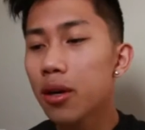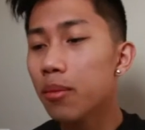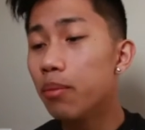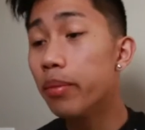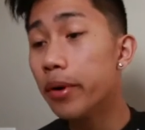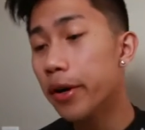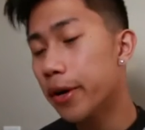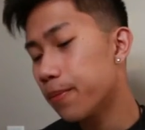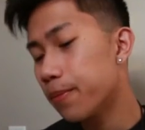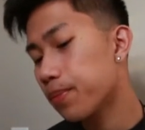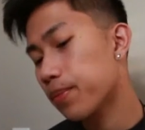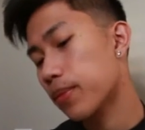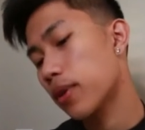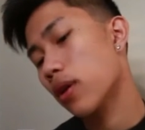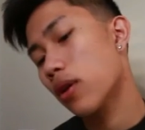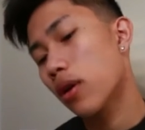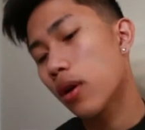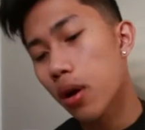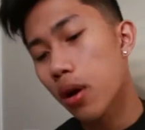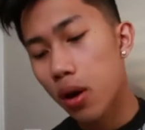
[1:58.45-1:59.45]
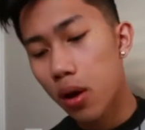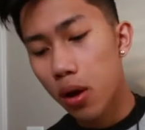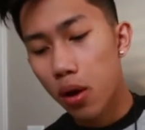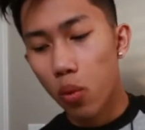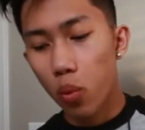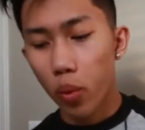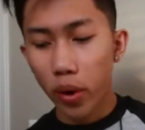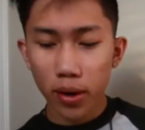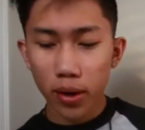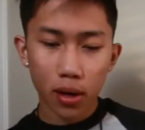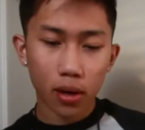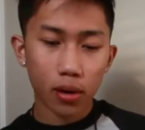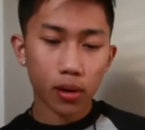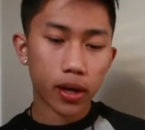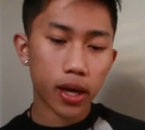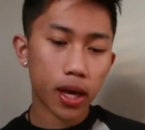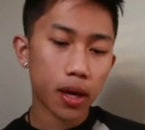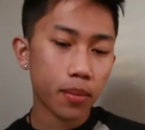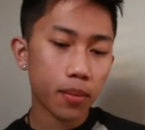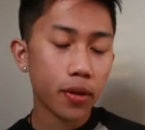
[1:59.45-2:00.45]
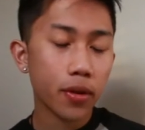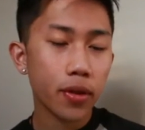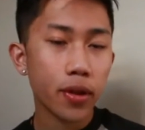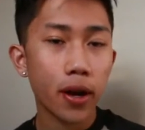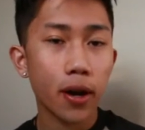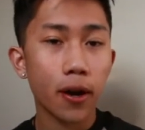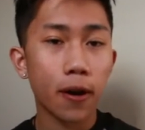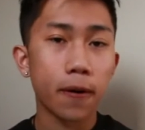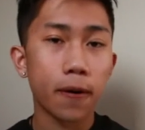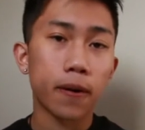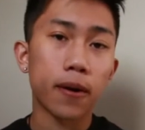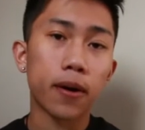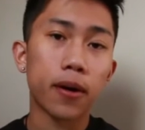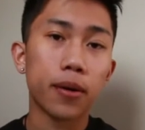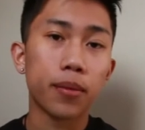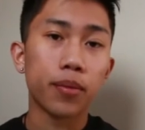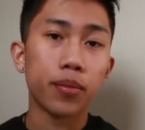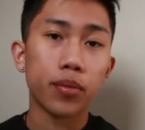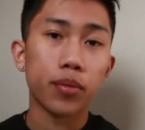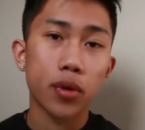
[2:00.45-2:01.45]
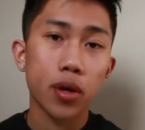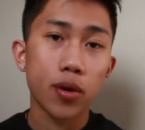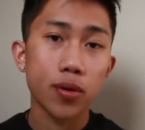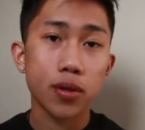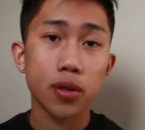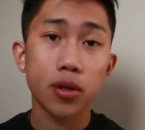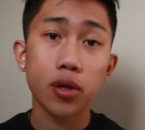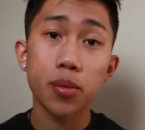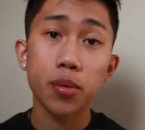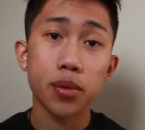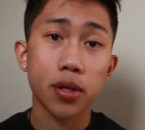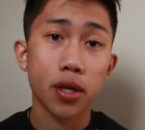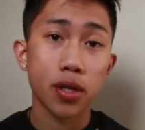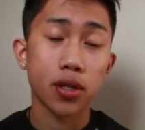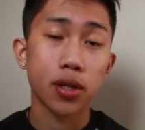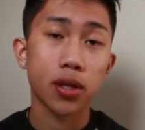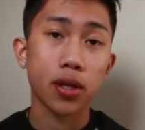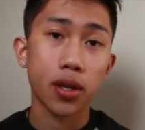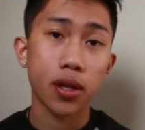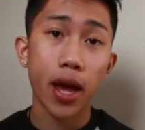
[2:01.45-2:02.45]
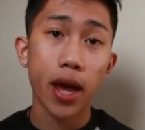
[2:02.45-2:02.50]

But when I came in there, there was a group session